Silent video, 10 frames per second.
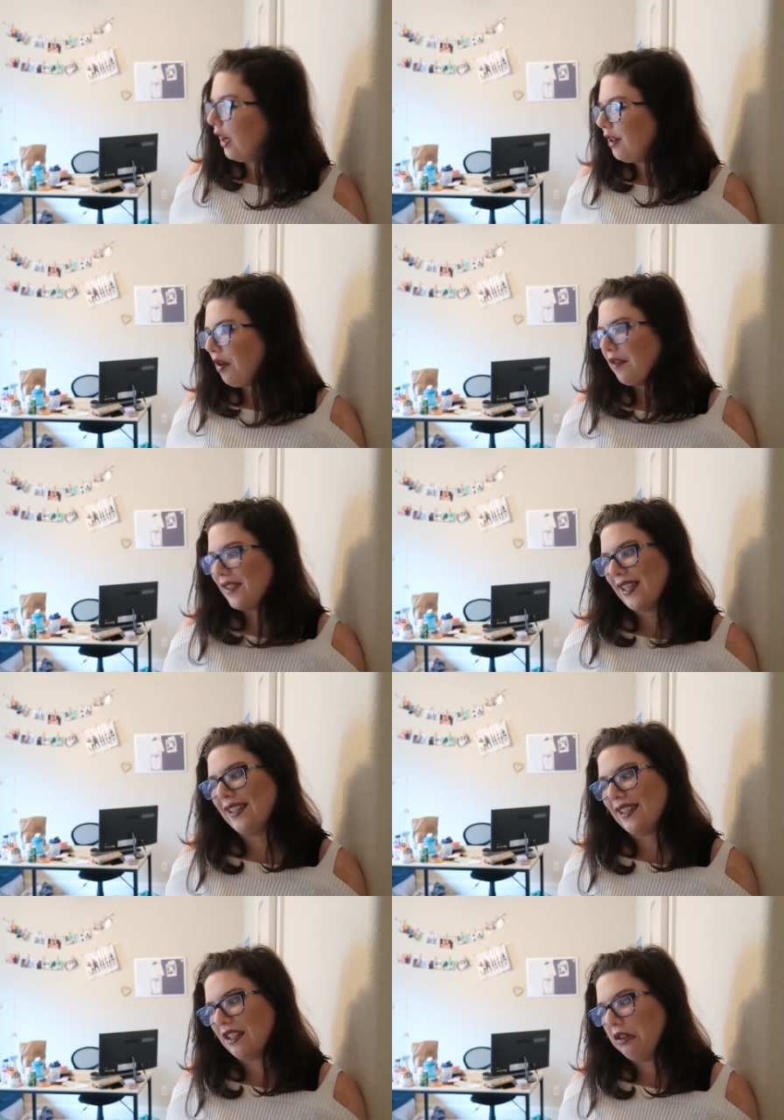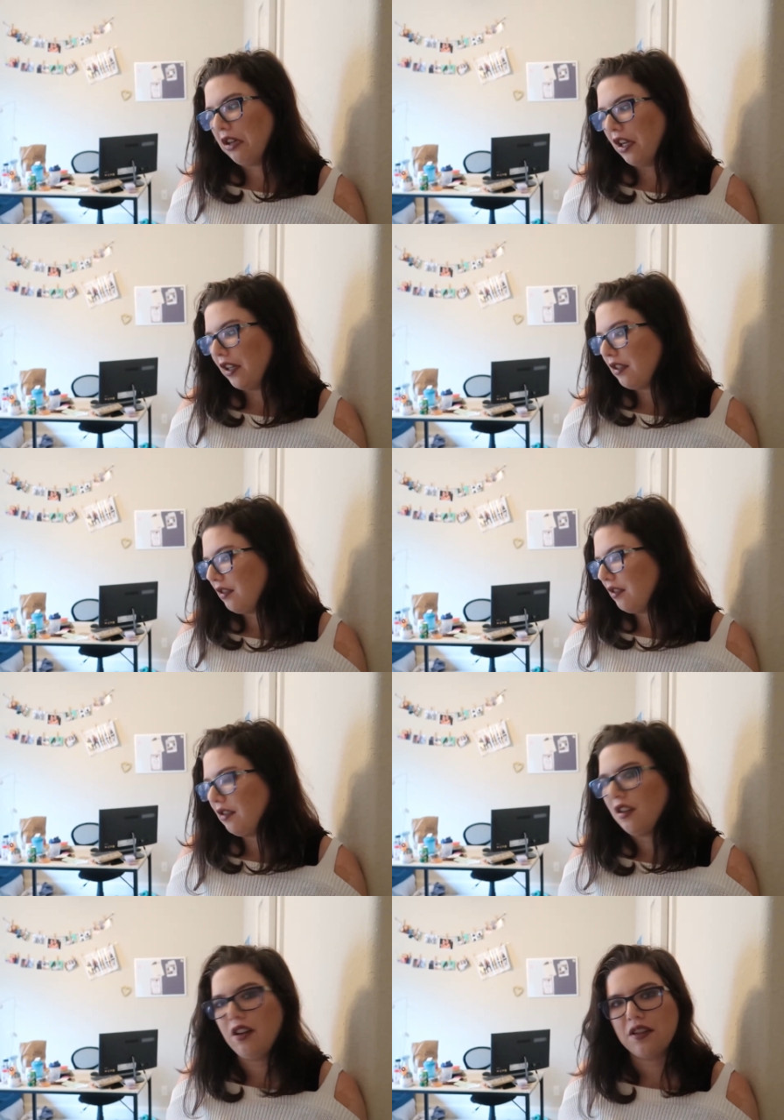I know I've said this a lot
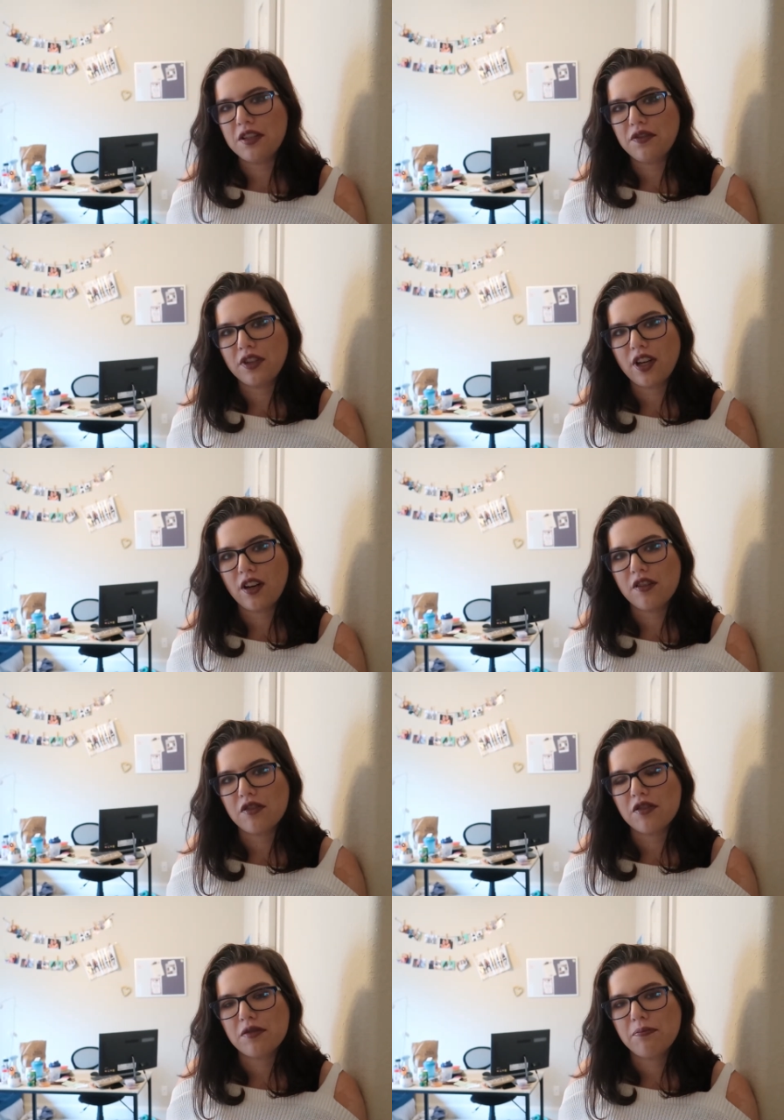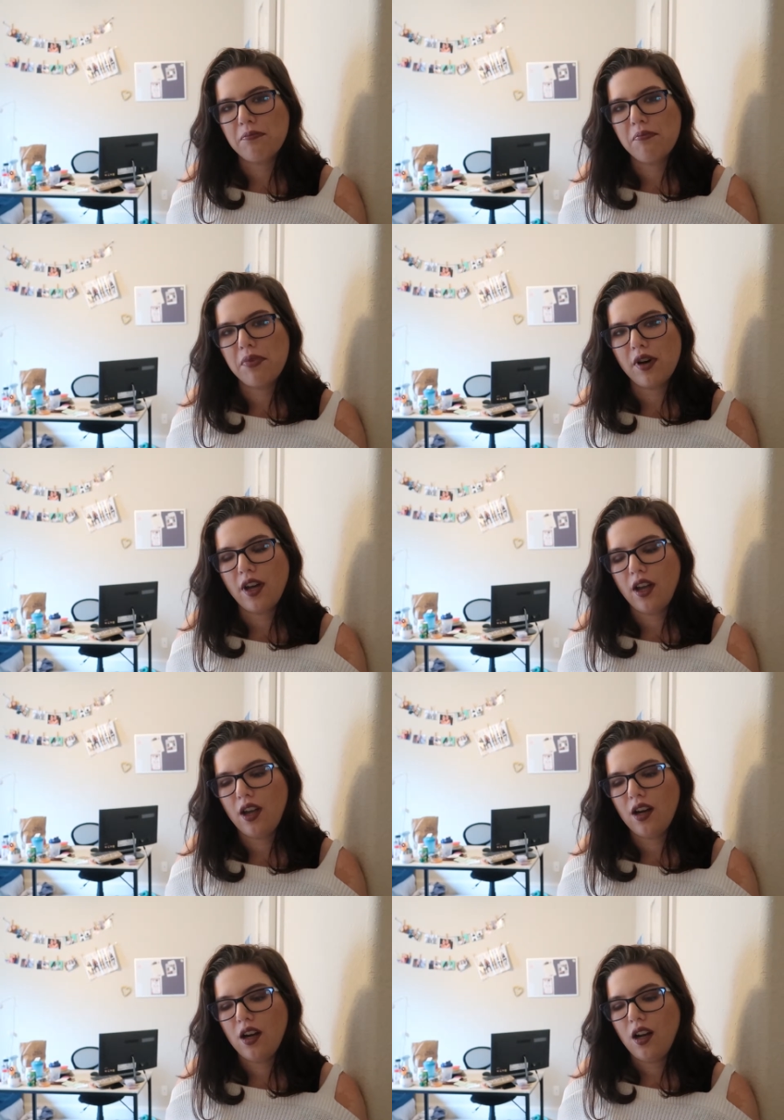on different characters,
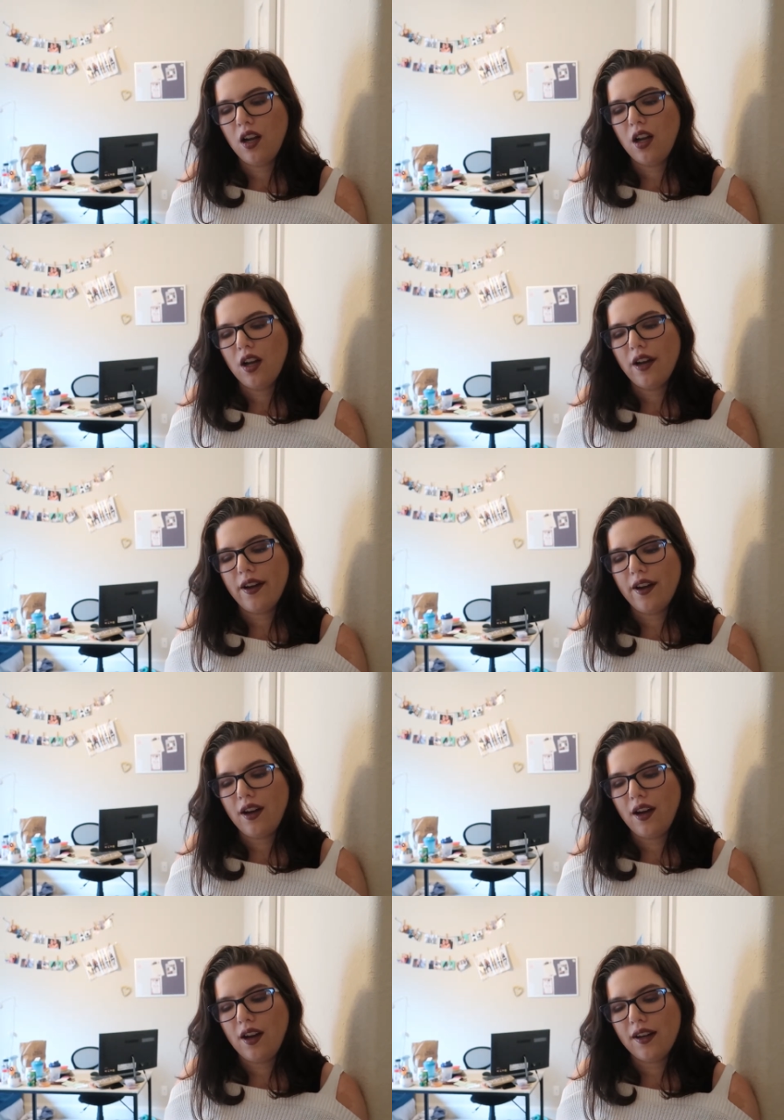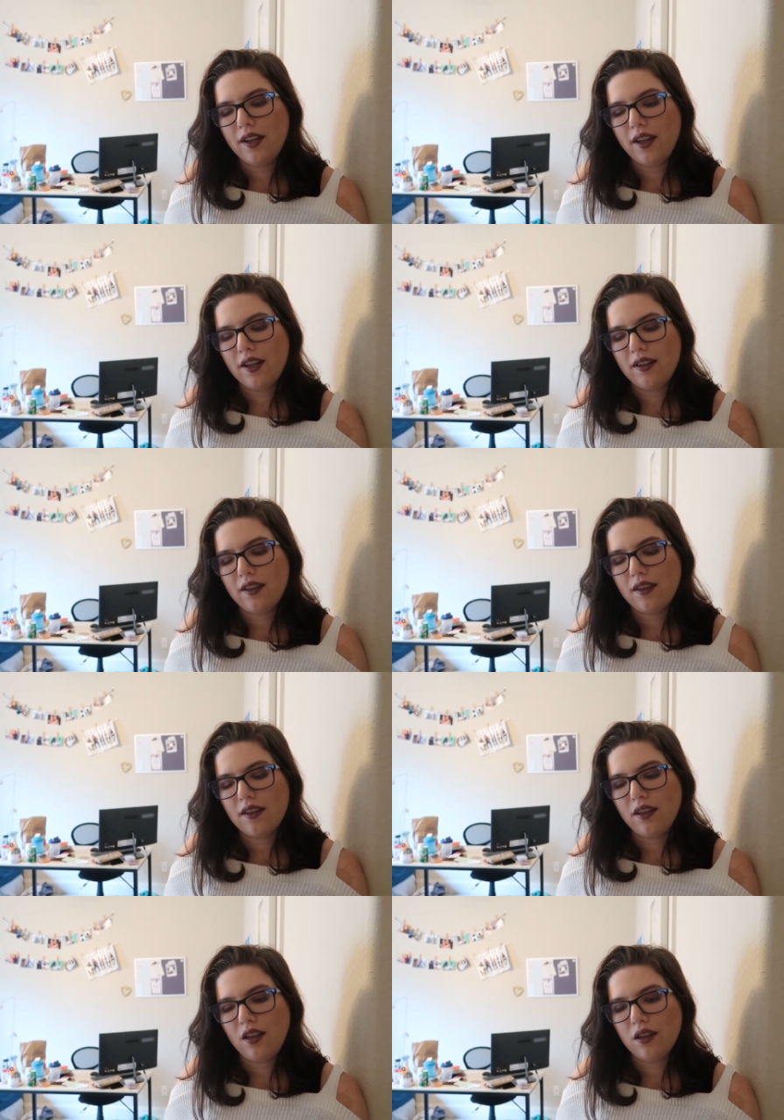but I can't
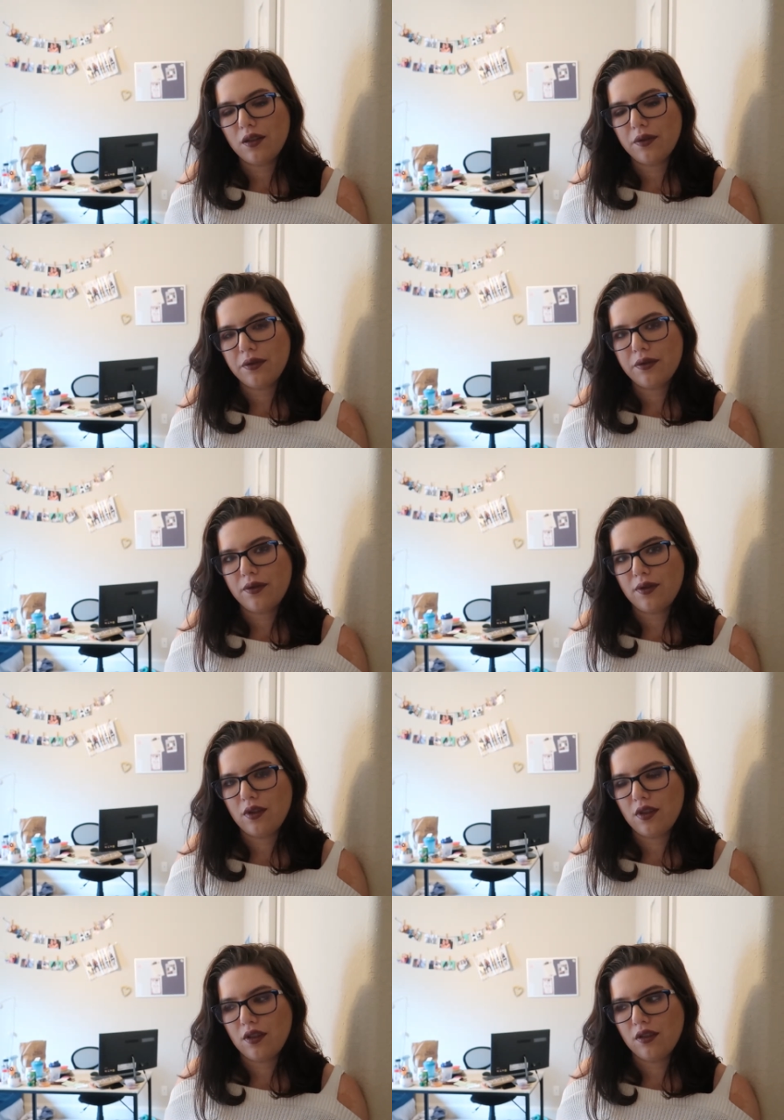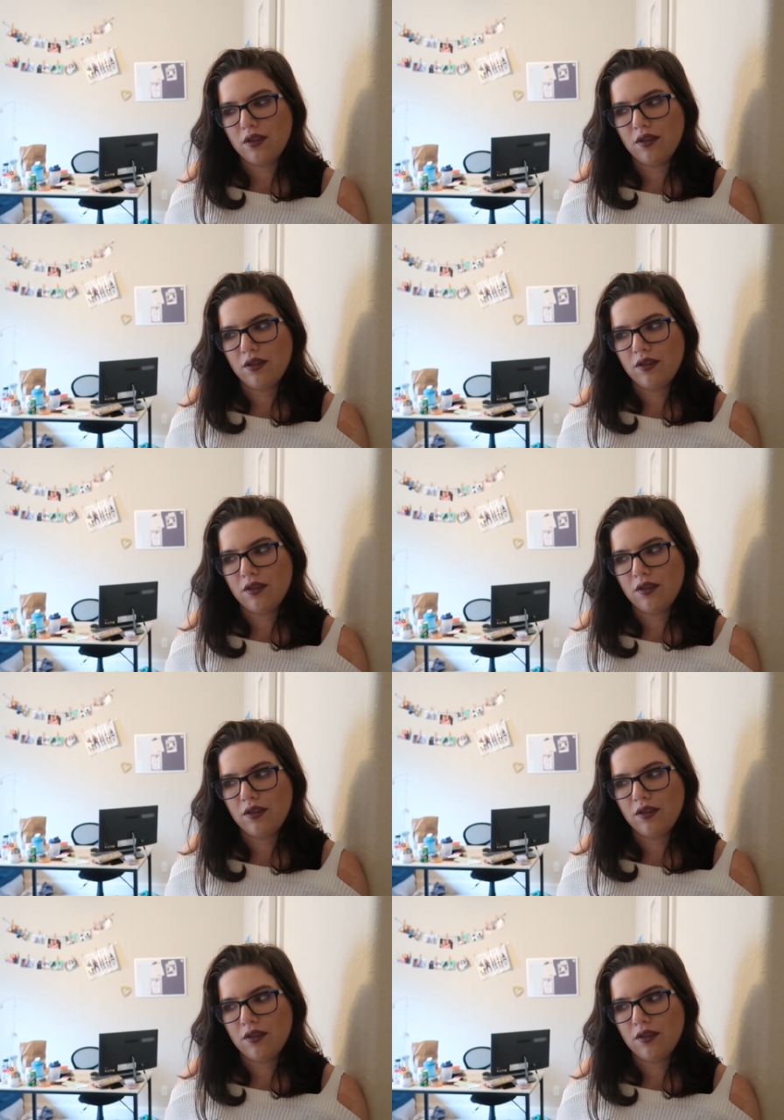think of one.